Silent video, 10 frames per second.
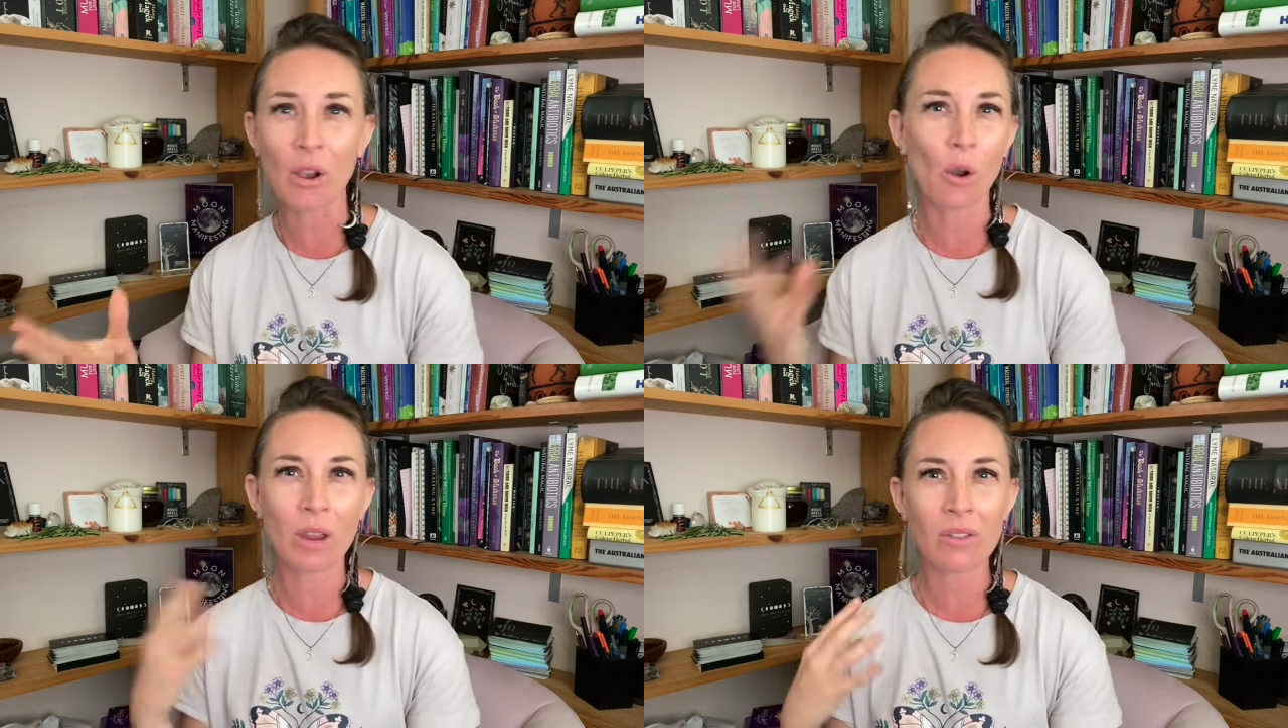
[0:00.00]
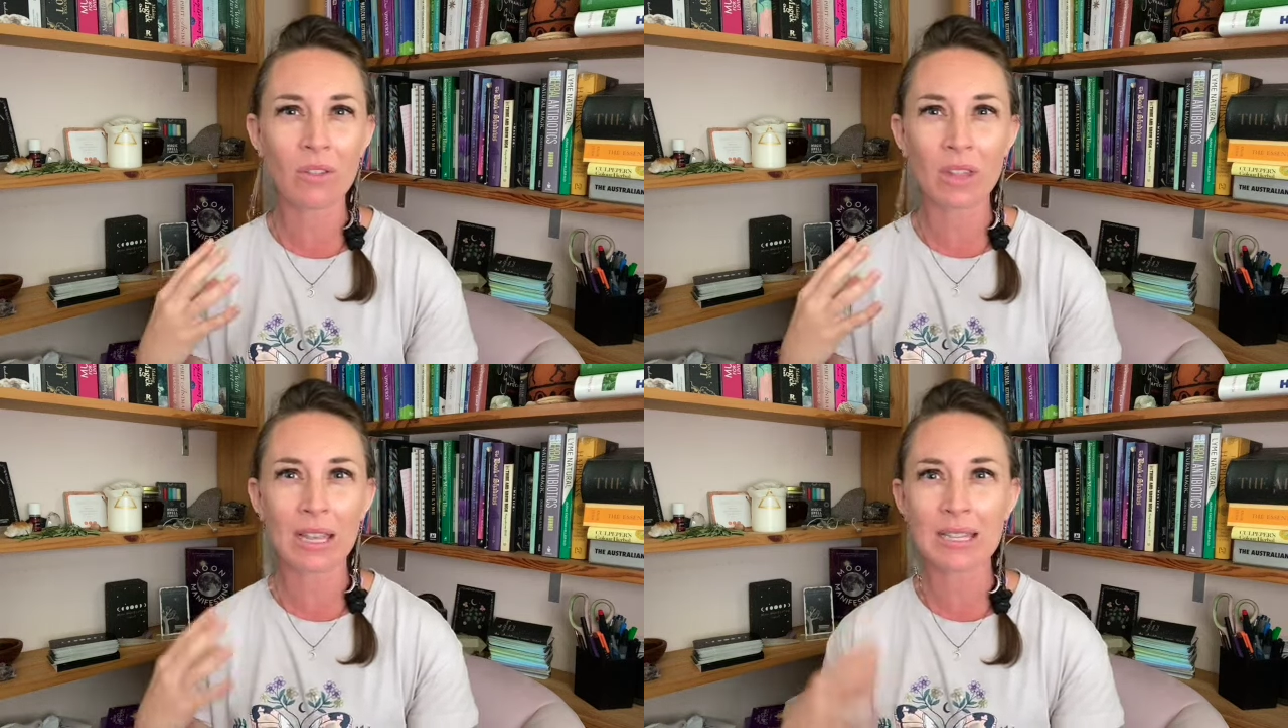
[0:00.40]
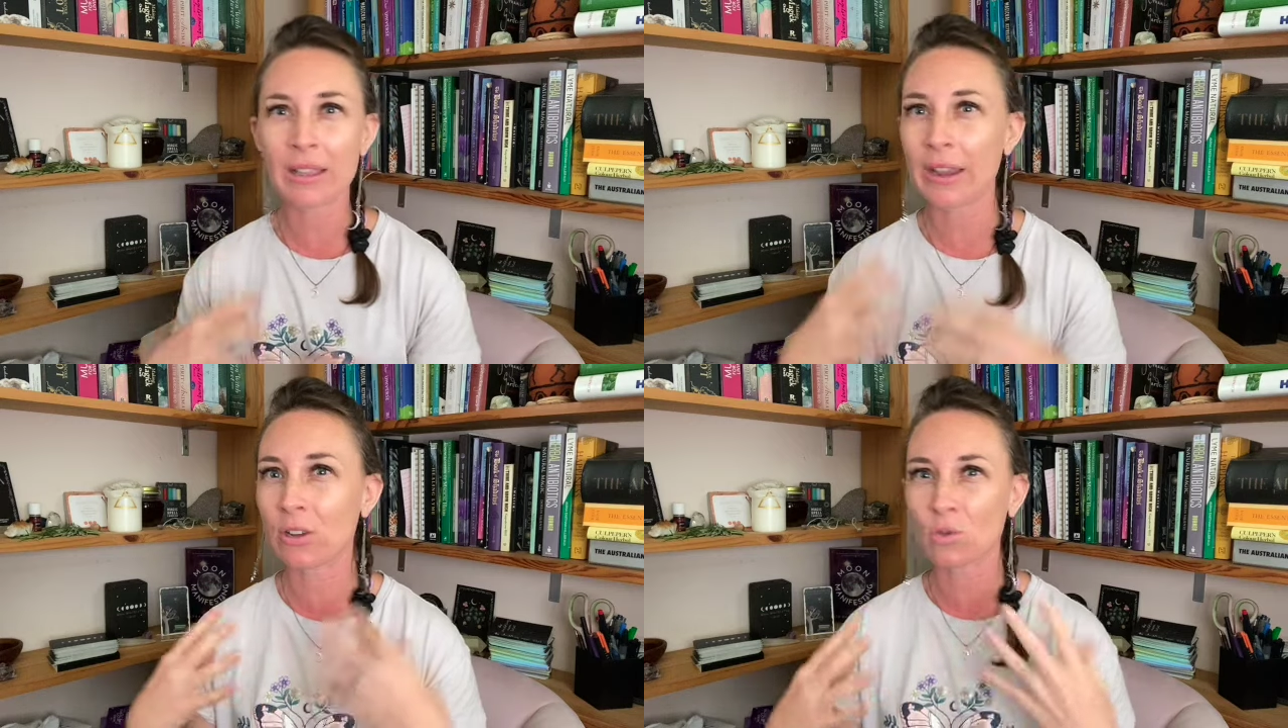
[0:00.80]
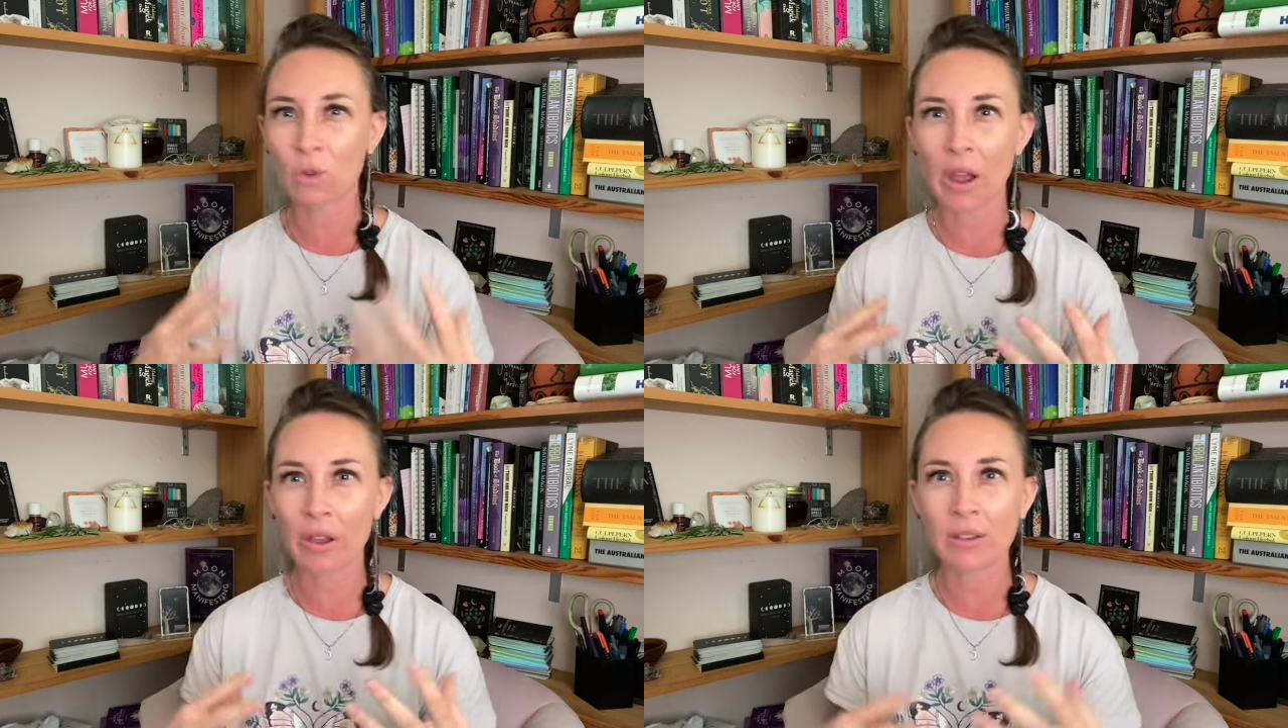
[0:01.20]
or even things like
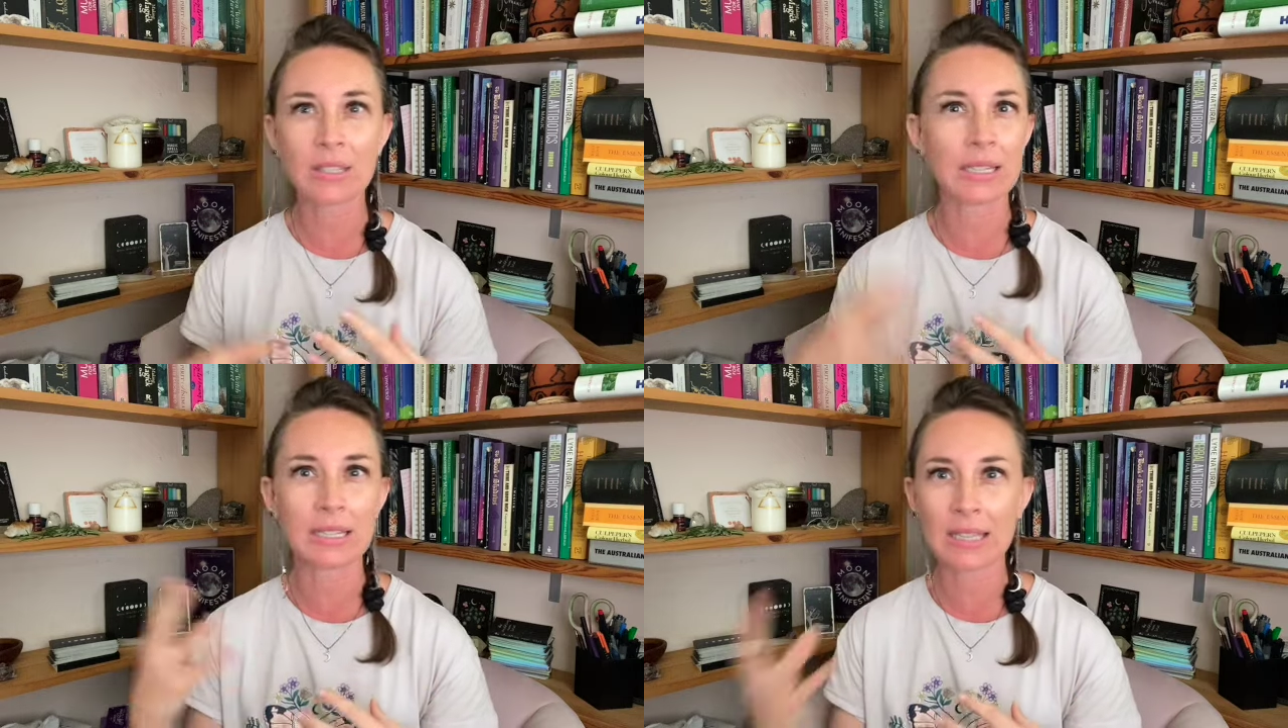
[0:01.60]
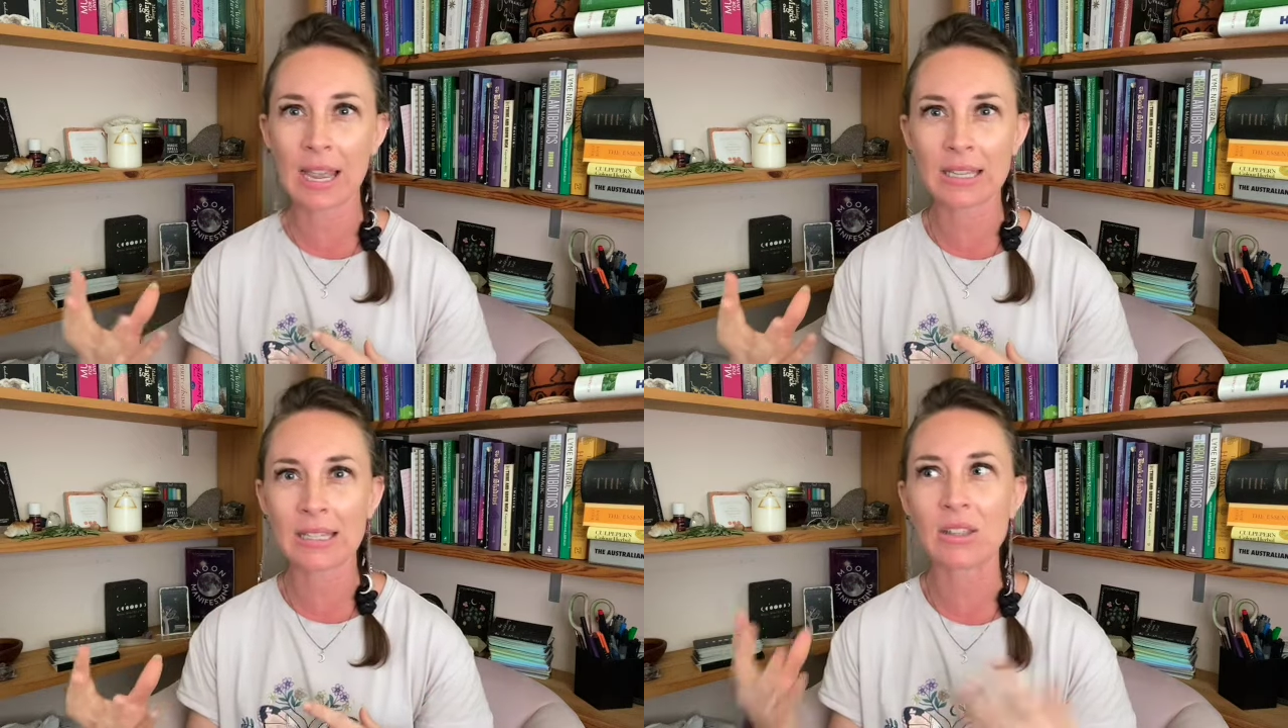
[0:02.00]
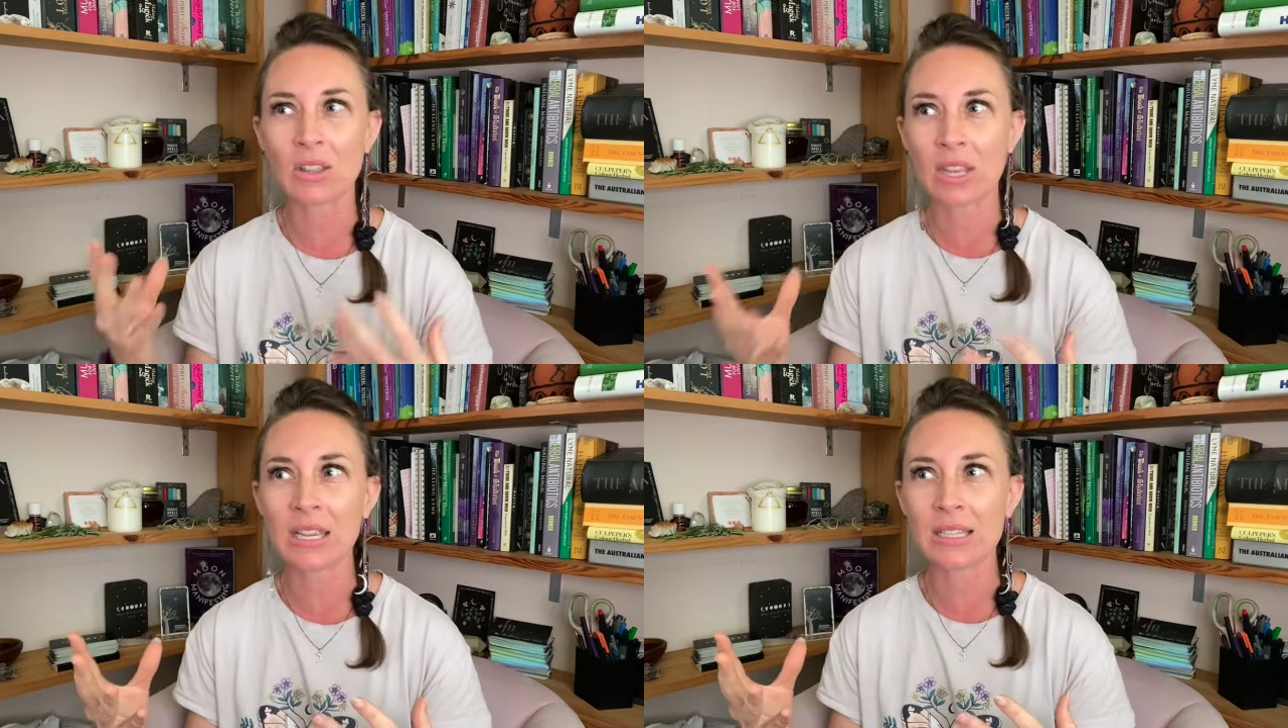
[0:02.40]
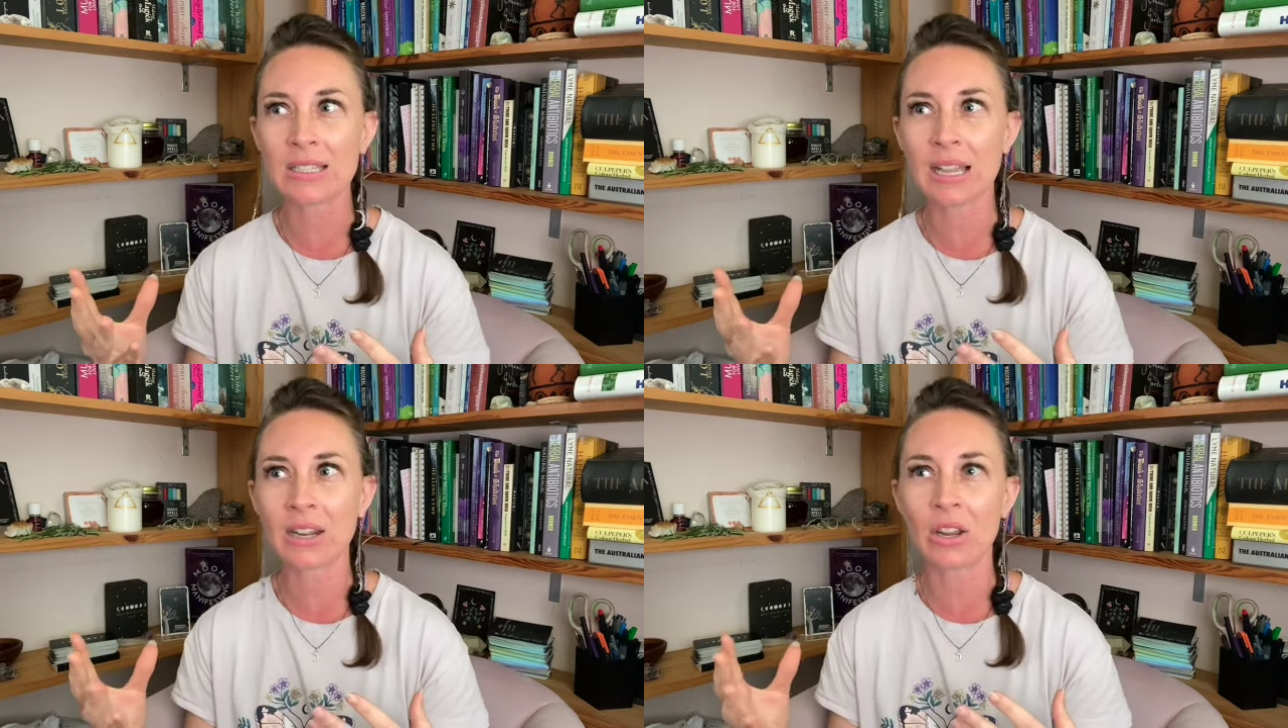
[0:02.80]
drugs and sex and things
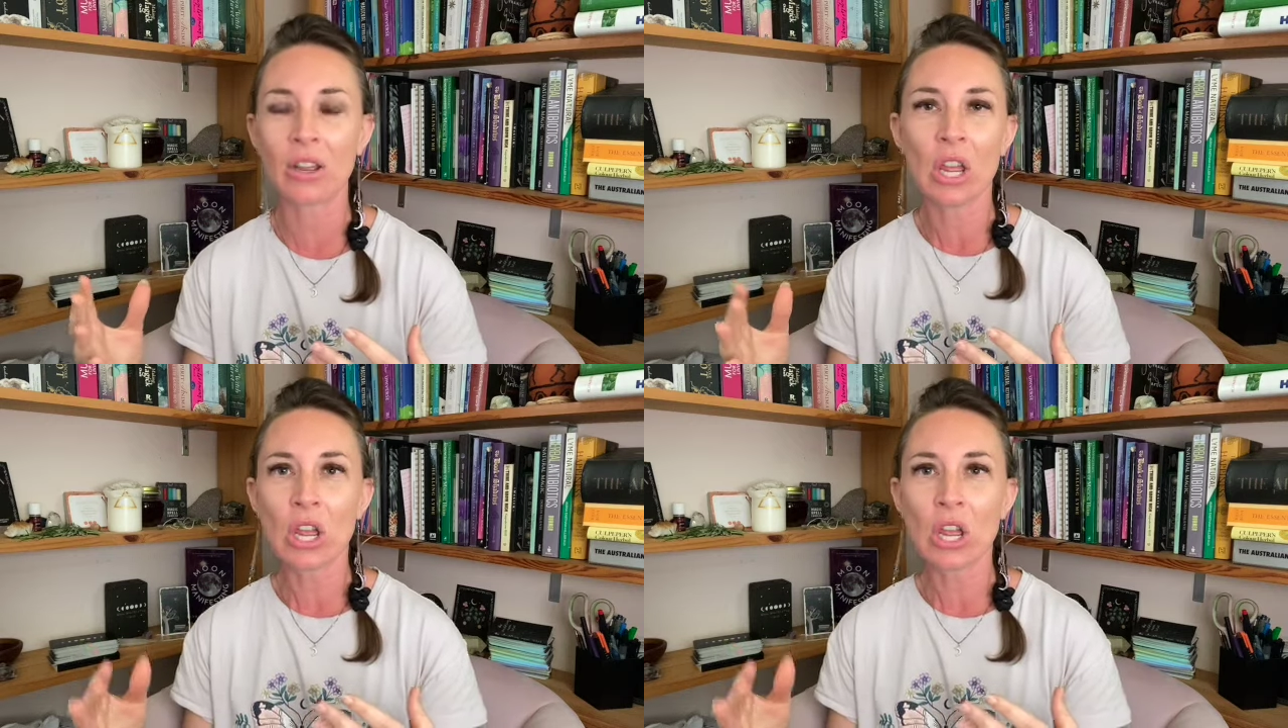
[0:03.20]
that are,